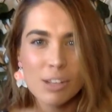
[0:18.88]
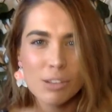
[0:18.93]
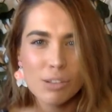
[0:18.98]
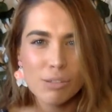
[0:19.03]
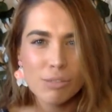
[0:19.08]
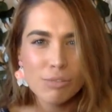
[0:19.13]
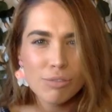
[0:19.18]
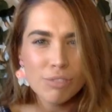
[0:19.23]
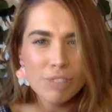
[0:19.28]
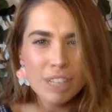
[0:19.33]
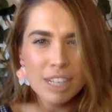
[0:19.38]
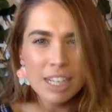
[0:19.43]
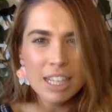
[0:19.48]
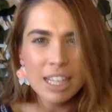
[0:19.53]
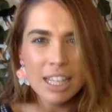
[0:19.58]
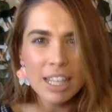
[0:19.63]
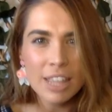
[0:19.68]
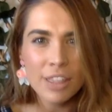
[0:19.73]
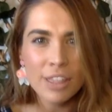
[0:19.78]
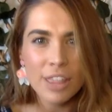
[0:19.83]
to
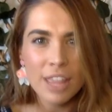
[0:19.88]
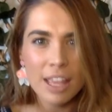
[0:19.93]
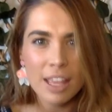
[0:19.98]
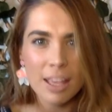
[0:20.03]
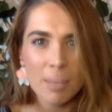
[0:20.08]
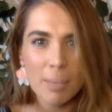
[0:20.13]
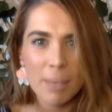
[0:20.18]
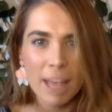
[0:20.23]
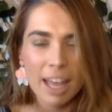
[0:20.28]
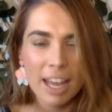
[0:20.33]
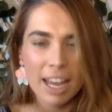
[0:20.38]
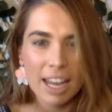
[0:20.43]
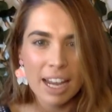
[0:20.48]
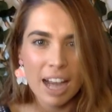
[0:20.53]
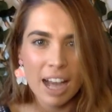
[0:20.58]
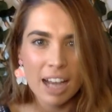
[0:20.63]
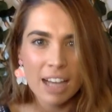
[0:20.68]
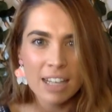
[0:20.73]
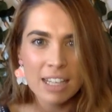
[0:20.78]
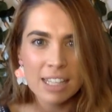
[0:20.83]
really think about and
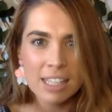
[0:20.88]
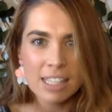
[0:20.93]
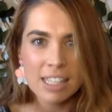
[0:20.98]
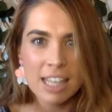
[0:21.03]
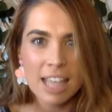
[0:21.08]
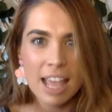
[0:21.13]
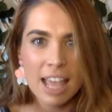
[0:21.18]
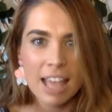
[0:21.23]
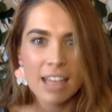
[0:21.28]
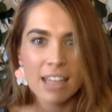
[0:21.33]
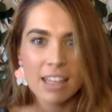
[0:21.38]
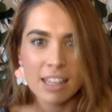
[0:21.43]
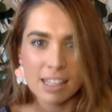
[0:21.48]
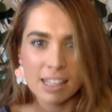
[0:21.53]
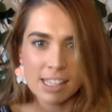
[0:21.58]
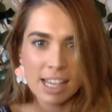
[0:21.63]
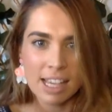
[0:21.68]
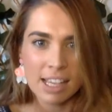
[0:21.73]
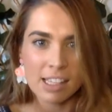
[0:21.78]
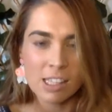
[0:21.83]
understand the
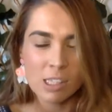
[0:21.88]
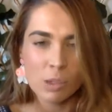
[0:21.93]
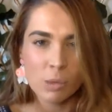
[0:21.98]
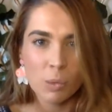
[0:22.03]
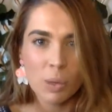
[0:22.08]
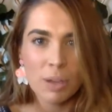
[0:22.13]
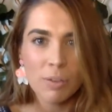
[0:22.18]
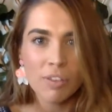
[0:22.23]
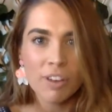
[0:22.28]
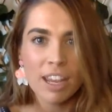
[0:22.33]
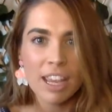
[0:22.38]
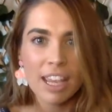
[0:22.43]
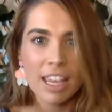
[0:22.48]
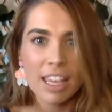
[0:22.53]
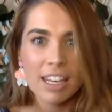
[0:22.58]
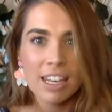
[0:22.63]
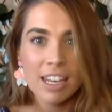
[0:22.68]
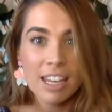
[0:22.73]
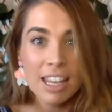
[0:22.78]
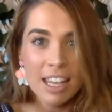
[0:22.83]
texts we
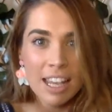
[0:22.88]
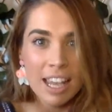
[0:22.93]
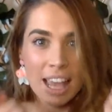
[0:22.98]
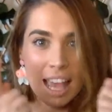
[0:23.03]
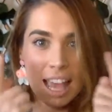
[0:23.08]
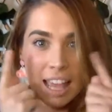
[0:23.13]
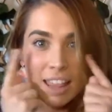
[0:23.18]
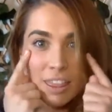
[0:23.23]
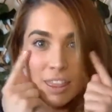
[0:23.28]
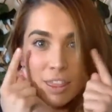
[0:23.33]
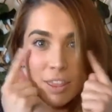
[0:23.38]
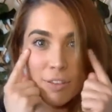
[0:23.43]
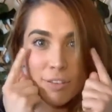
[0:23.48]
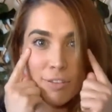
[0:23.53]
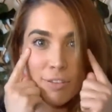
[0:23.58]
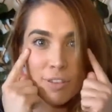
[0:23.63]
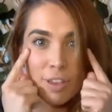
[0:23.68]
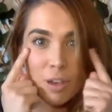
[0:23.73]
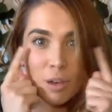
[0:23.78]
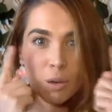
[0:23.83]
read and the
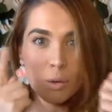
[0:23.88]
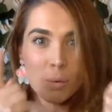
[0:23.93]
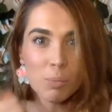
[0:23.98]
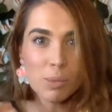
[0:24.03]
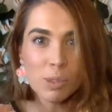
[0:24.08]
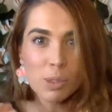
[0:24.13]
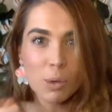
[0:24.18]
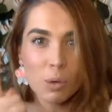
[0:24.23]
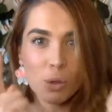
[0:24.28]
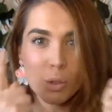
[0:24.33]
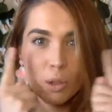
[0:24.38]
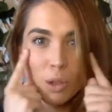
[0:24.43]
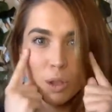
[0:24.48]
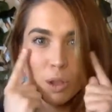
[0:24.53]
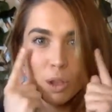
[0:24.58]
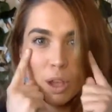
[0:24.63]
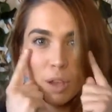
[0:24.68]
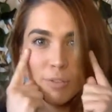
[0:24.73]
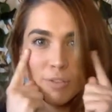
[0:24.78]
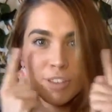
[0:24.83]
films or
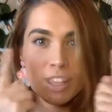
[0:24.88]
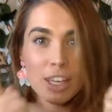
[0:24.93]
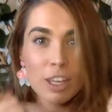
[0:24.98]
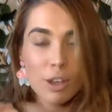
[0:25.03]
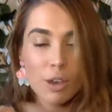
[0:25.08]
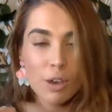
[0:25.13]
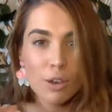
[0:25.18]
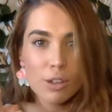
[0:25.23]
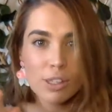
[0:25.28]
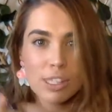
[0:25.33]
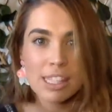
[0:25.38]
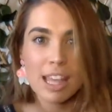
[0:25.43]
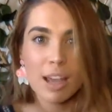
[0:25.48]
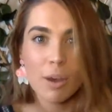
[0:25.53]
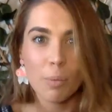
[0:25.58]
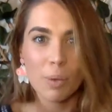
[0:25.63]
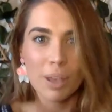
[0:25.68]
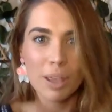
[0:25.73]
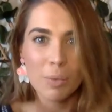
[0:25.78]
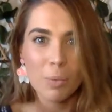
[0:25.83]
the videos
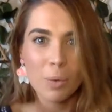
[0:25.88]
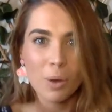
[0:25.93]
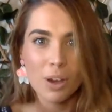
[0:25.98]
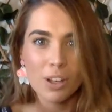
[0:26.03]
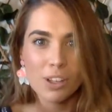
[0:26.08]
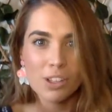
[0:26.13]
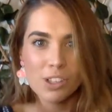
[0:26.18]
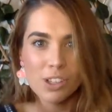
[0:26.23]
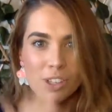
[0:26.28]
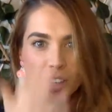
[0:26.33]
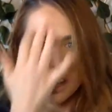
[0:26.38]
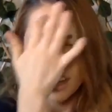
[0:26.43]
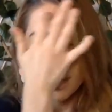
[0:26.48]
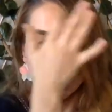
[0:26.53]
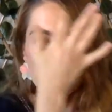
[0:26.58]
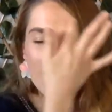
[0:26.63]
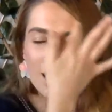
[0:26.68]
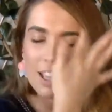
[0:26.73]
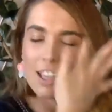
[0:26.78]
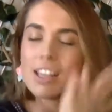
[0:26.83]
that we watch.
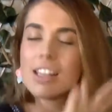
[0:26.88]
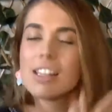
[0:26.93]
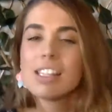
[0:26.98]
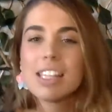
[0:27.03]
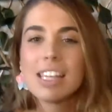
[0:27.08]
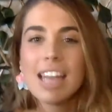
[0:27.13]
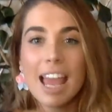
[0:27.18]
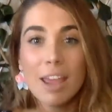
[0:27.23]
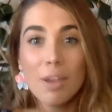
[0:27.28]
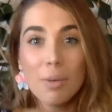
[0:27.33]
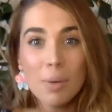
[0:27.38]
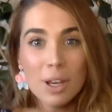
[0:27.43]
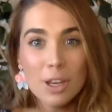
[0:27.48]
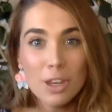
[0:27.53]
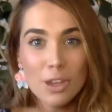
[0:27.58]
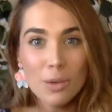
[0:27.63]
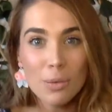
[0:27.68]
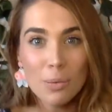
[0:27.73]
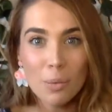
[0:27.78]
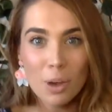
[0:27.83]
Today,
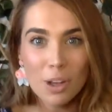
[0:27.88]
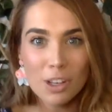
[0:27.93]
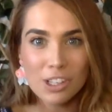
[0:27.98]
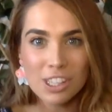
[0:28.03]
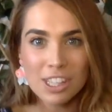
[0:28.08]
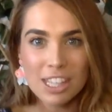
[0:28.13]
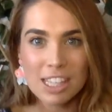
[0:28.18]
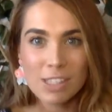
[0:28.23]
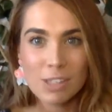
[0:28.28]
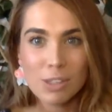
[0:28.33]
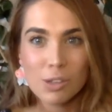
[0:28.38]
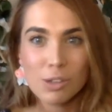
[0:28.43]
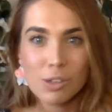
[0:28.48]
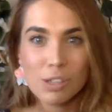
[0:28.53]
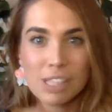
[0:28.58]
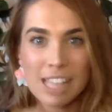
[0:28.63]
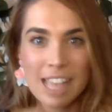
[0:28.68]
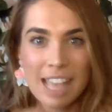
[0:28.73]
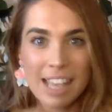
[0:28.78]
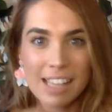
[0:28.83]
when you watch these two
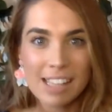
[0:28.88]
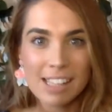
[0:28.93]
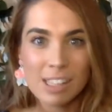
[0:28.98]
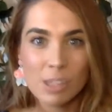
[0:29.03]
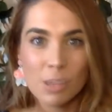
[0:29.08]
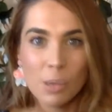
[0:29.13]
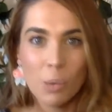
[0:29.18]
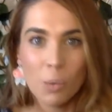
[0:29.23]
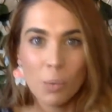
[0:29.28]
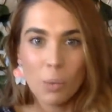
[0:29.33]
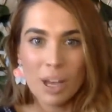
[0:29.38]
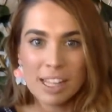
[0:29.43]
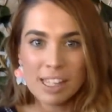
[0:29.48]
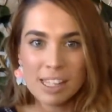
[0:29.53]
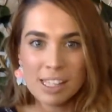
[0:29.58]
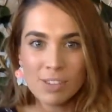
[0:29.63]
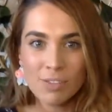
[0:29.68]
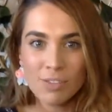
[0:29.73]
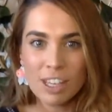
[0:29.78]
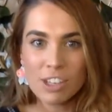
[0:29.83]
texts,
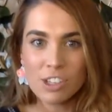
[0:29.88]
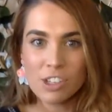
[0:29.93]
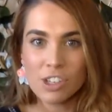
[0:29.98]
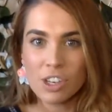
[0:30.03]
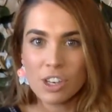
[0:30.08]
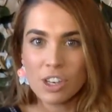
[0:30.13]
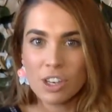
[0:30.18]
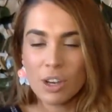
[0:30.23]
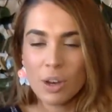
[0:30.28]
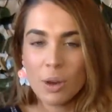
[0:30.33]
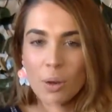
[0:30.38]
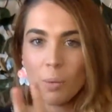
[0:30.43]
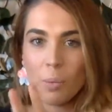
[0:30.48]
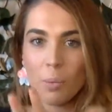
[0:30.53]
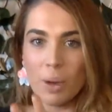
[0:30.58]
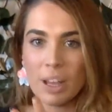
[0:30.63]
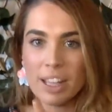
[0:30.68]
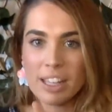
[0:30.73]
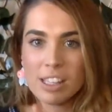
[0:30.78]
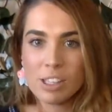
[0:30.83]
one's fiction,
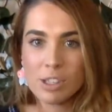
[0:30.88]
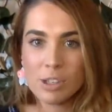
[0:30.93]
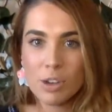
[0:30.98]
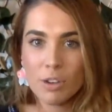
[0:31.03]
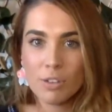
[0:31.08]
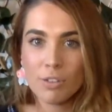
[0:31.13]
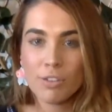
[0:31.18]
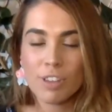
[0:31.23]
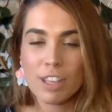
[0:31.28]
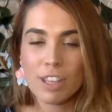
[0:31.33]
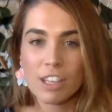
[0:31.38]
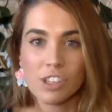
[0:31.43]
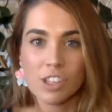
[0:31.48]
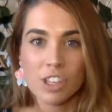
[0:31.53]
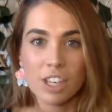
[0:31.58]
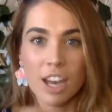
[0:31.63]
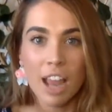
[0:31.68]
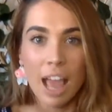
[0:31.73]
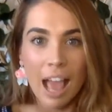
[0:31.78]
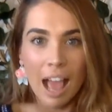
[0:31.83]
one's
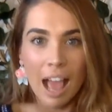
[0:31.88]
nonfiction,